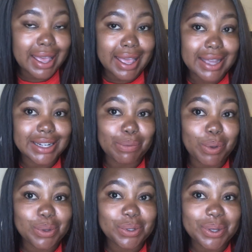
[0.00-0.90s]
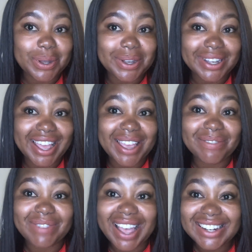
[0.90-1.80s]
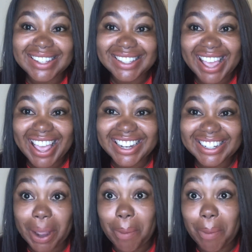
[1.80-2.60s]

and I'm also a mindset